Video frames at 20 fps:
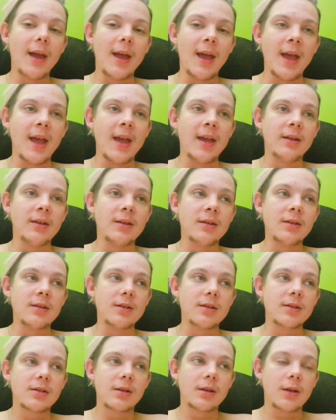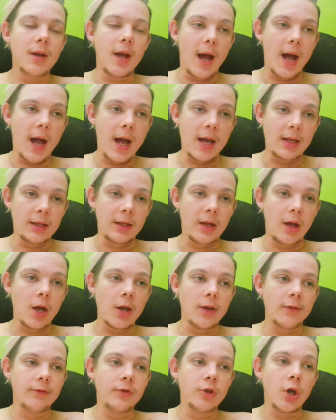and Carl,
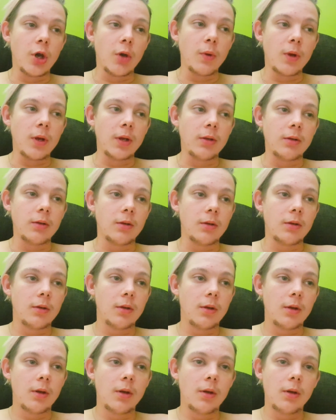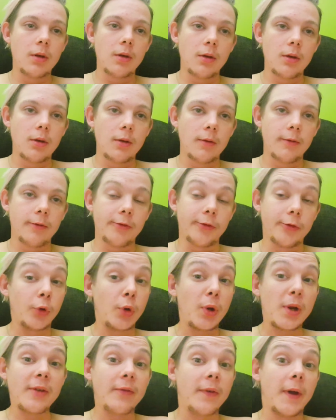I've known
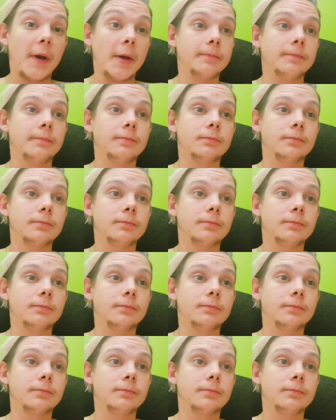forever.